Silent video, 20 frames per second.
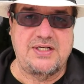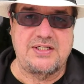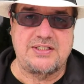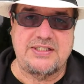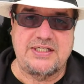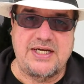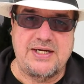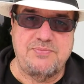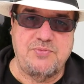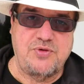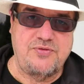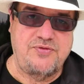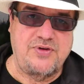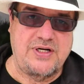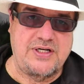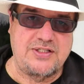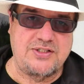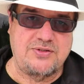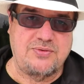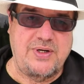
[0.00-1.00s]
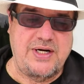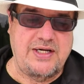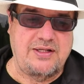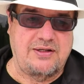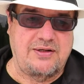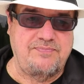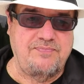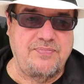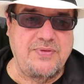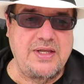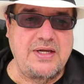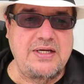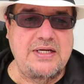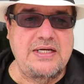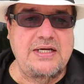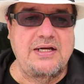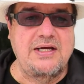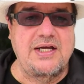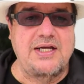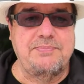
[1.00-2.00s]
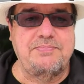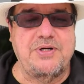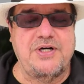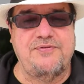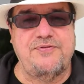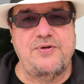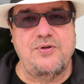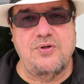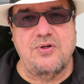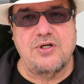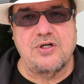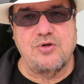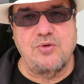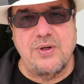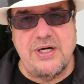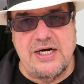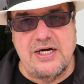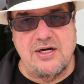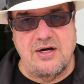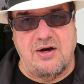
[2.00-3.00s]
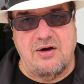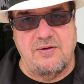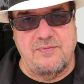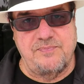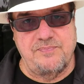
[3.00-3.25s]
the same with Venezuelan. But if you're a gringo,